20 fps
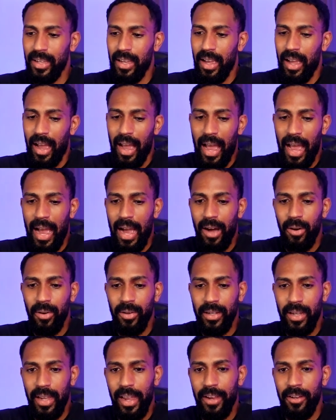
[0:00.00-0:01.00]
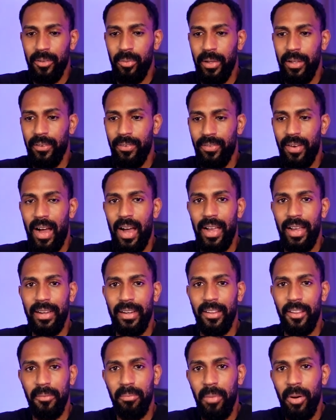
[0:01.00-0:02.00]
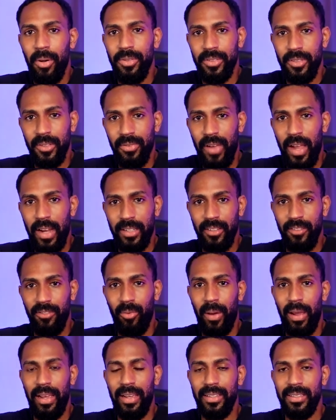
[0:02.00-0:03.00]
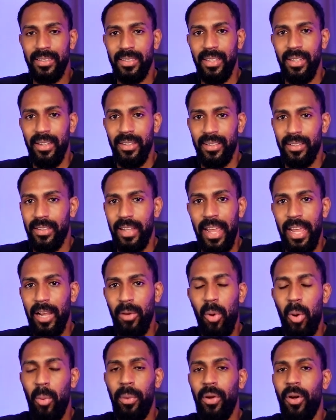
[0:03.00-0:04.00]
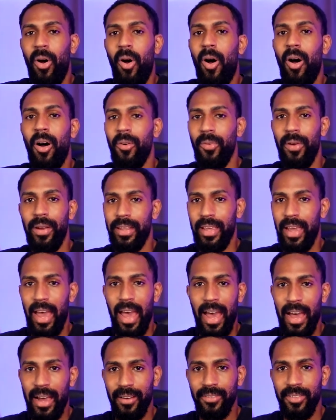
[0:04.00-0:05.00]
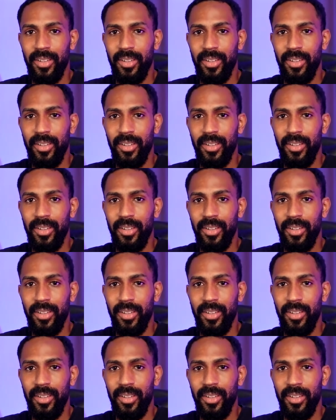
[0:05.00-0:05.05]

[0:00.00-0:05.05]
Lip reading: how can we find the most effective ways to take what we already have,